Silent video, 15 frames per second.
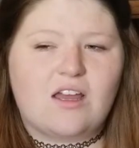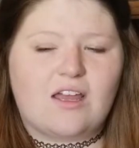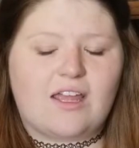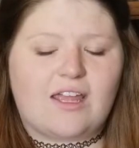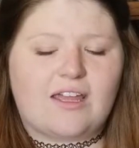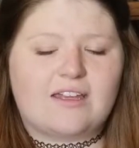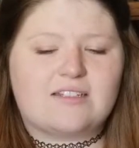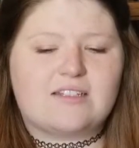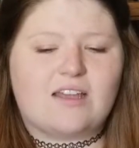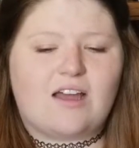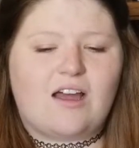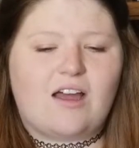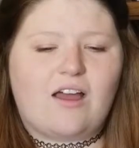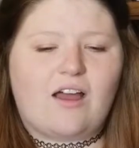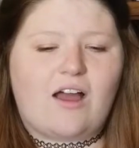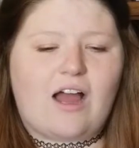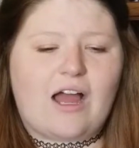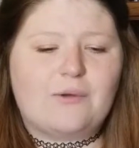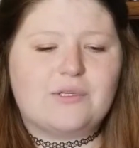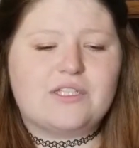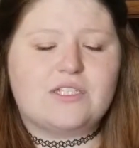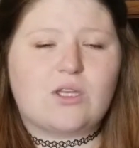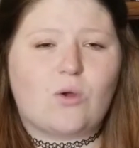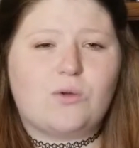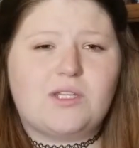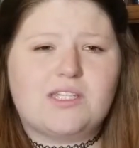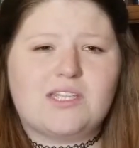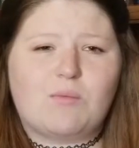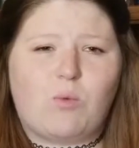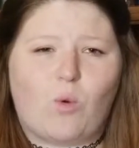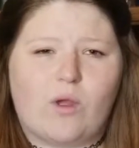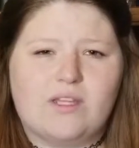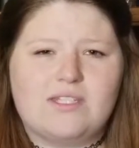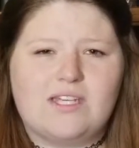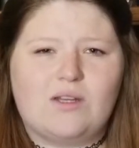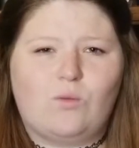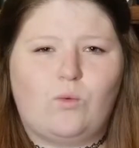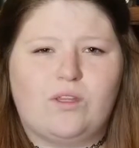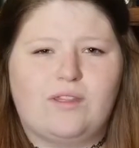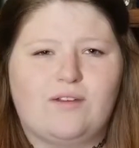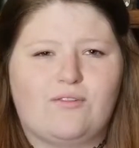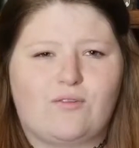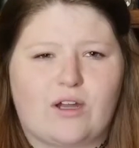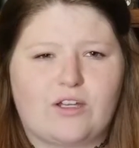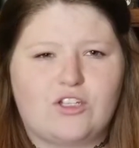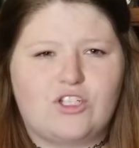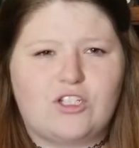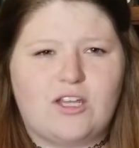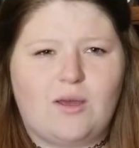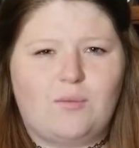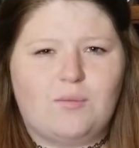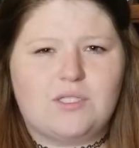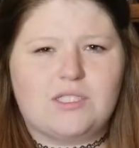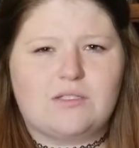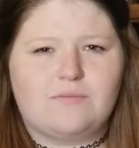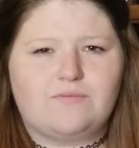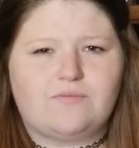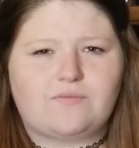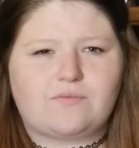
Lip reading: And I was so disappointed with the friendships.